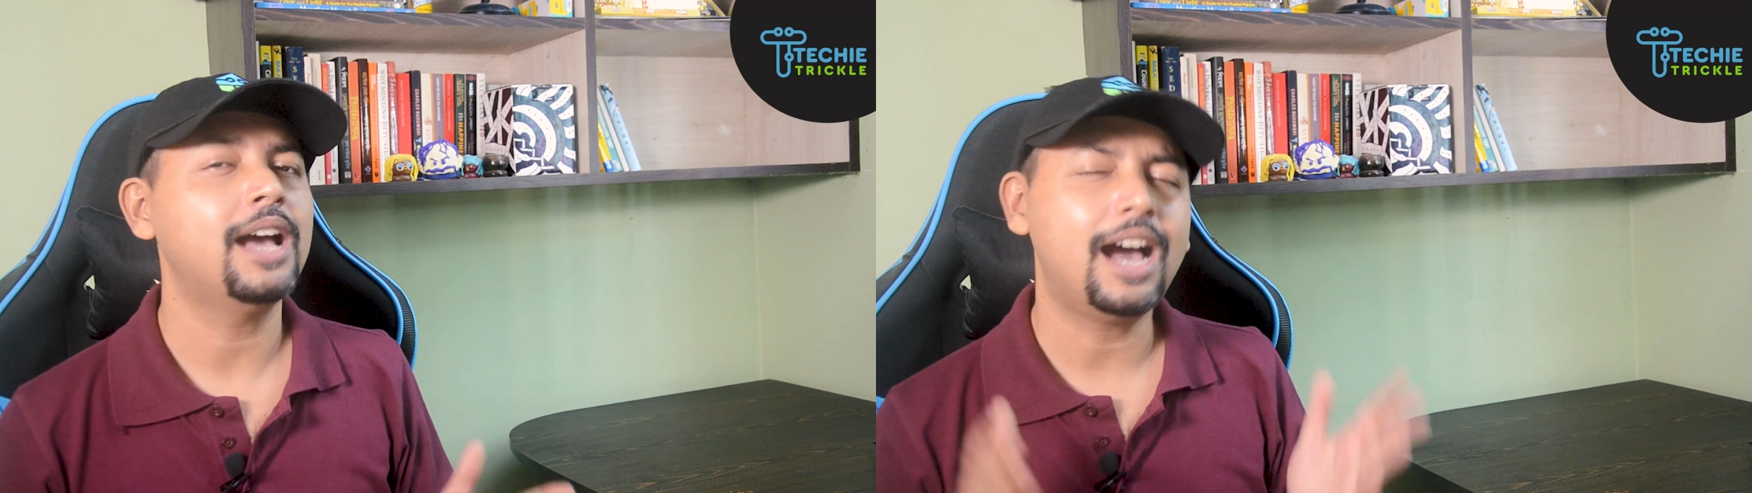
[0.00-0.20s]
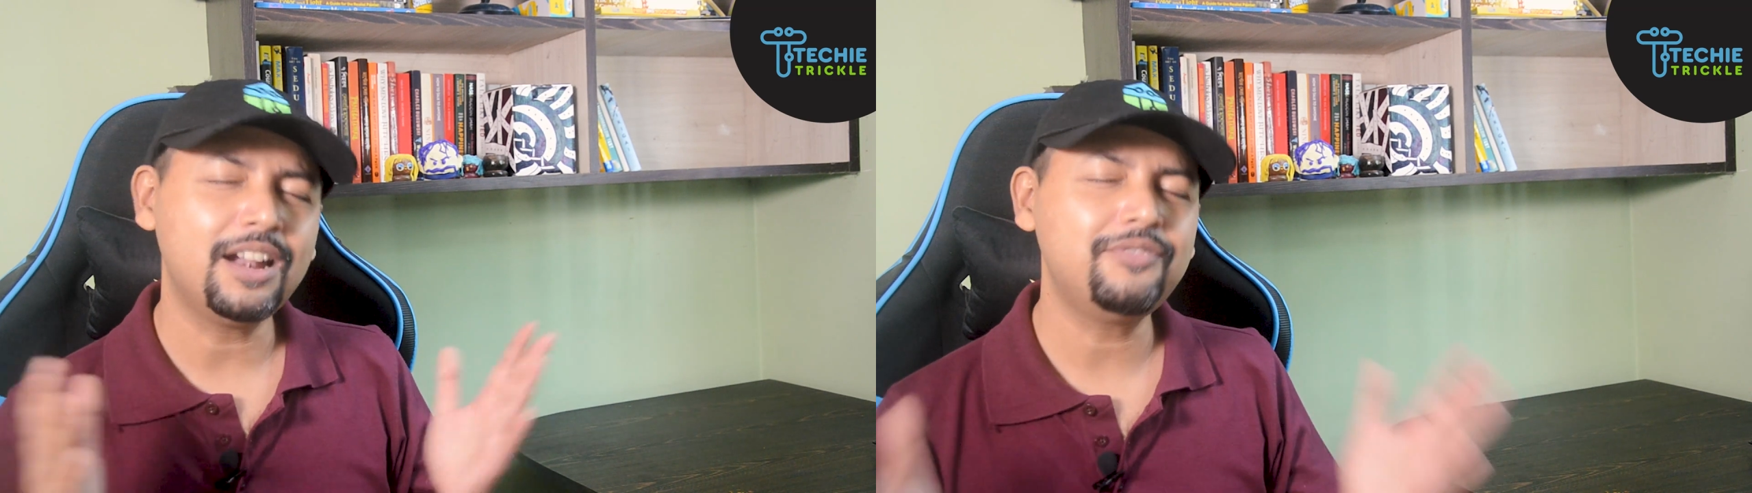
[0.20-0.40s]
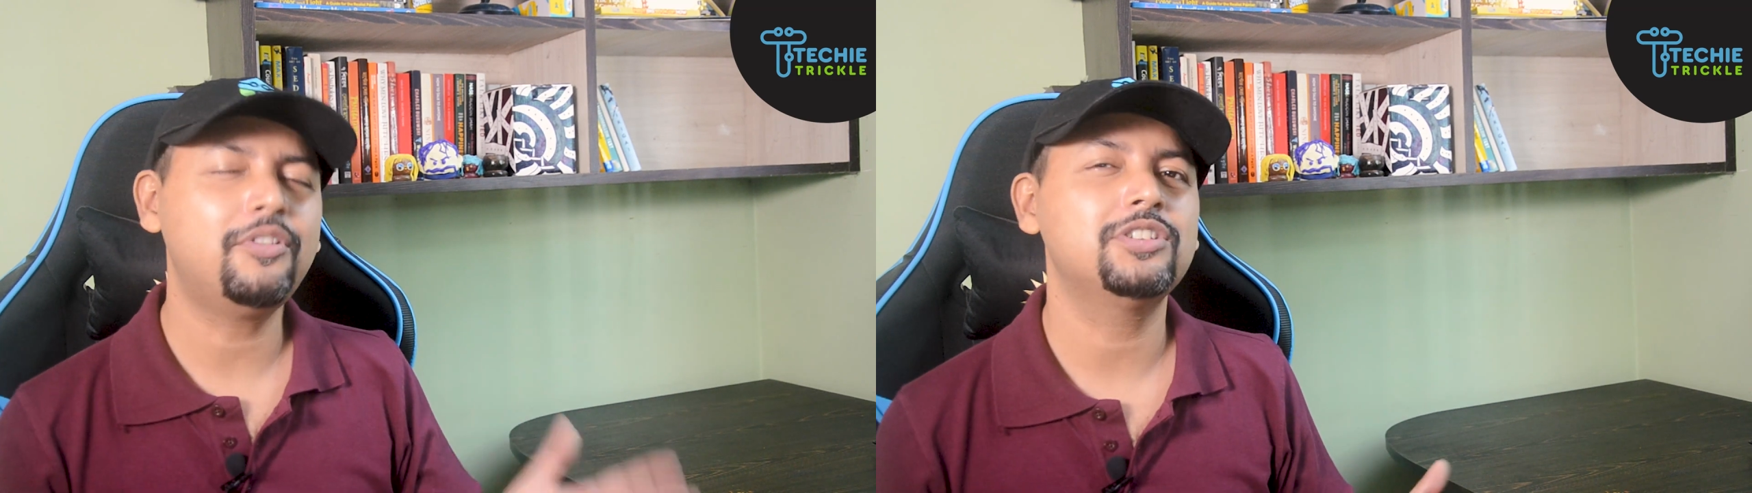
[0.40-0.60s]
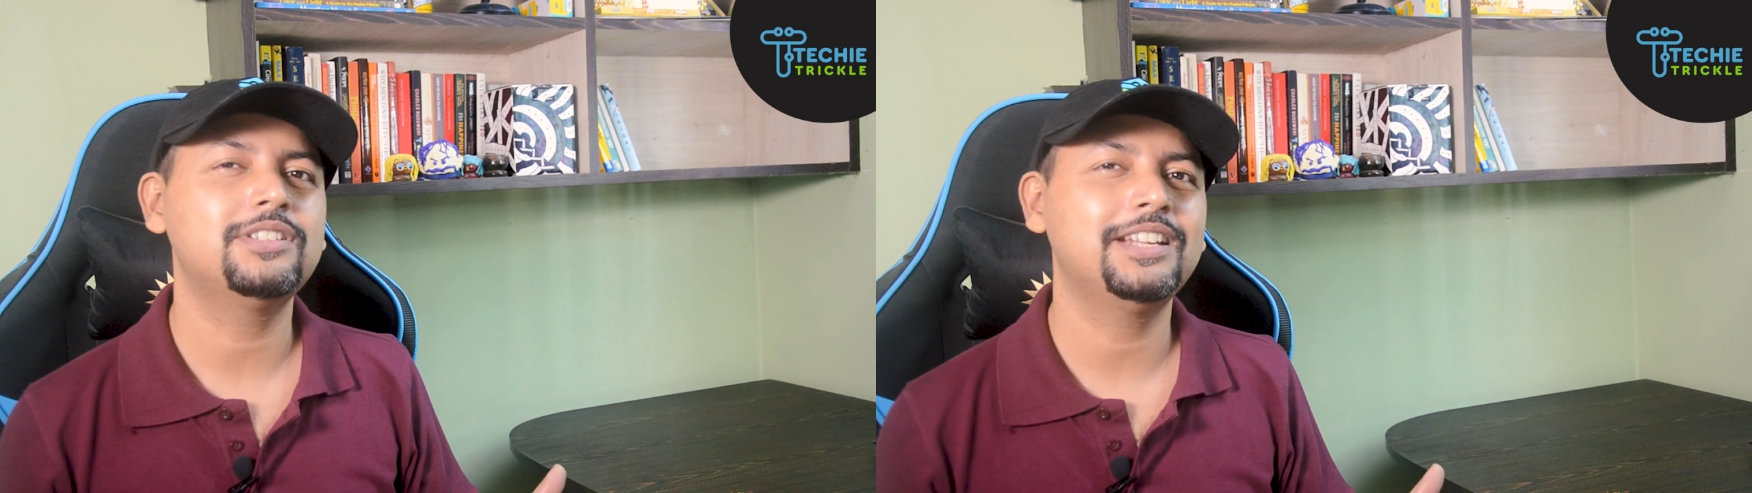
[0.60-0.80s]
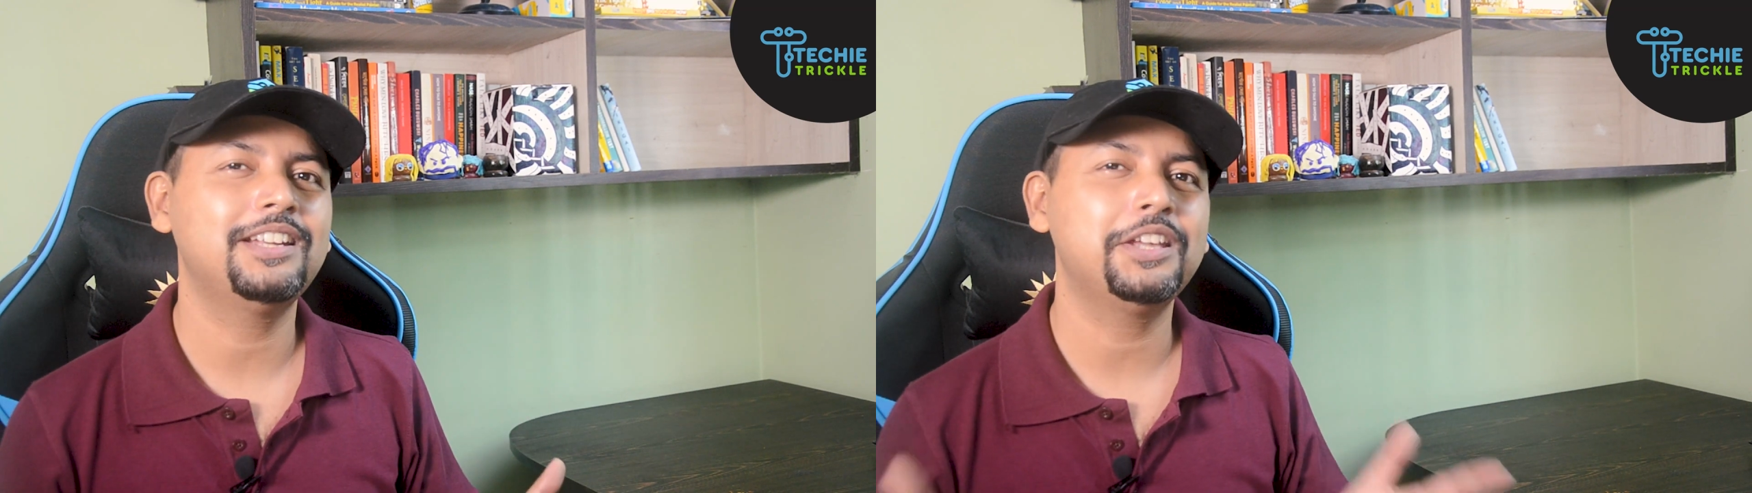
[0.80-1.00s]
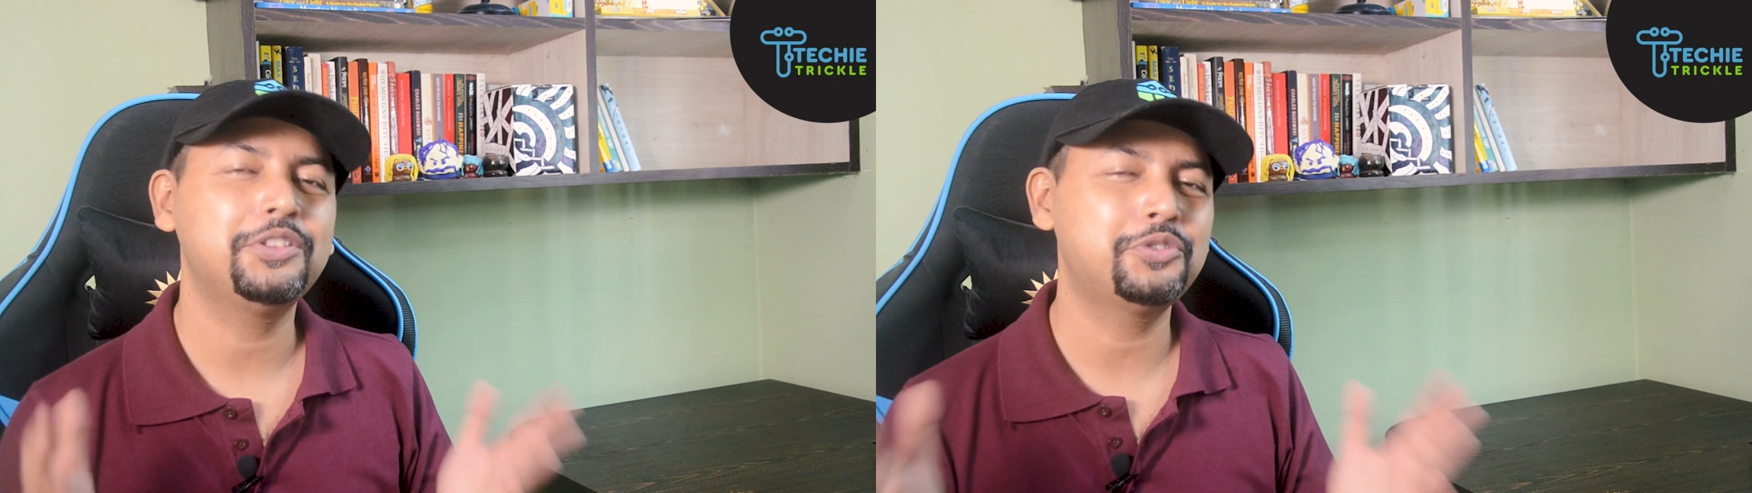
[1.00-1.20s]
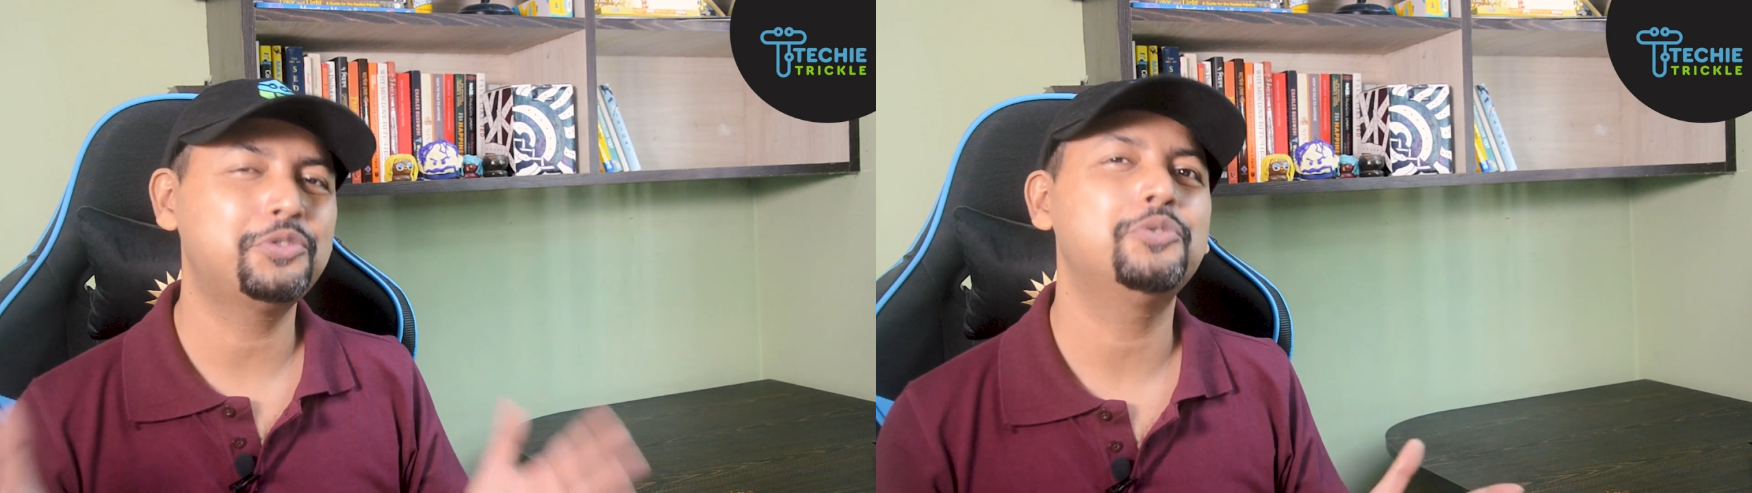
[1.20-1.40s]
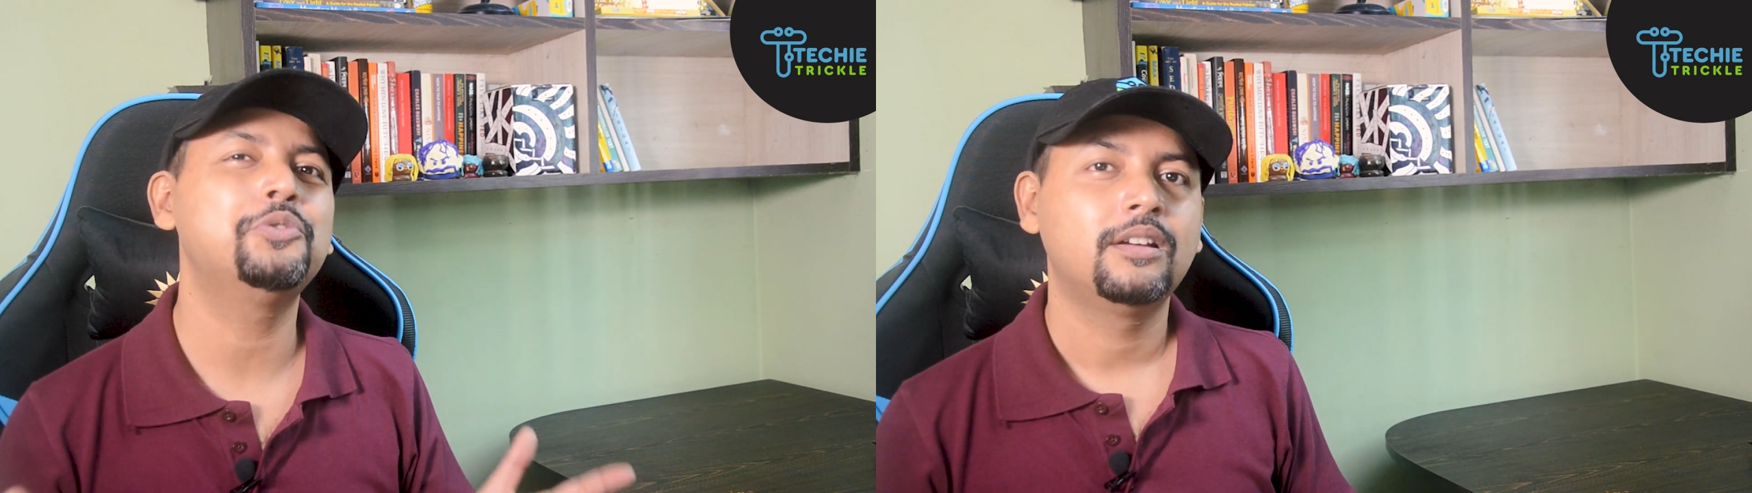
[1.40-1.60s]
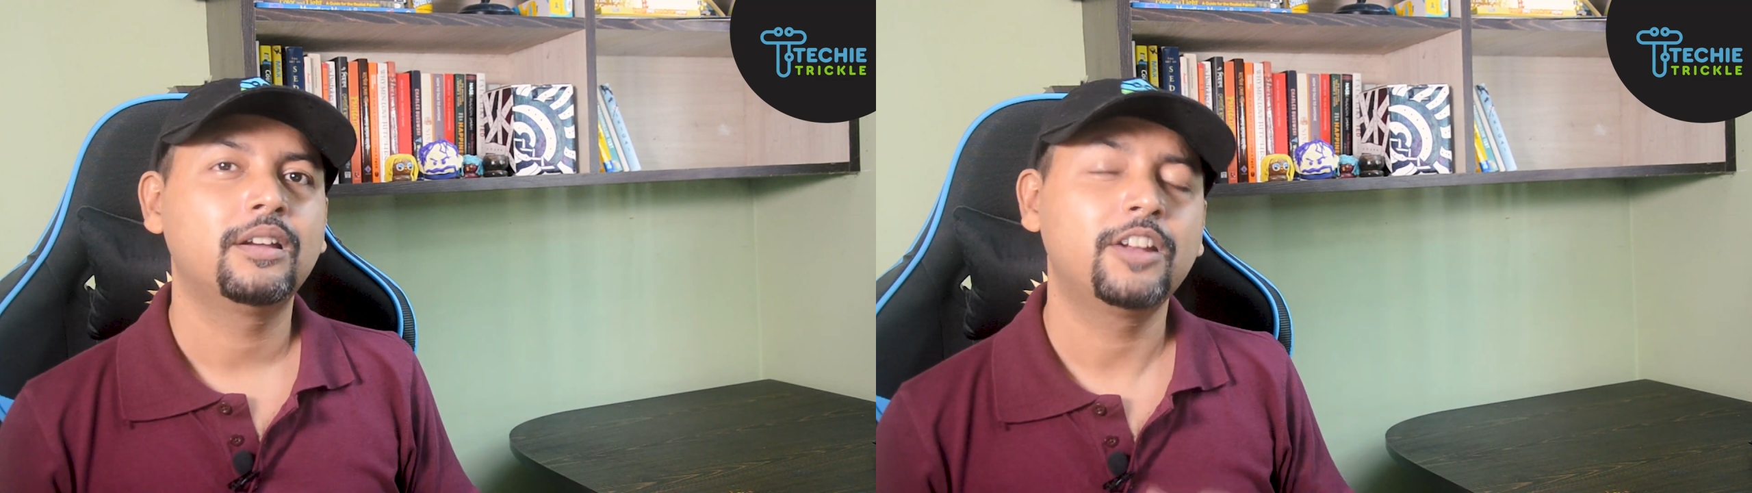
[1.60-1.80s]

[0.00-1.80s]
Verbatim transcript: unfortunately, through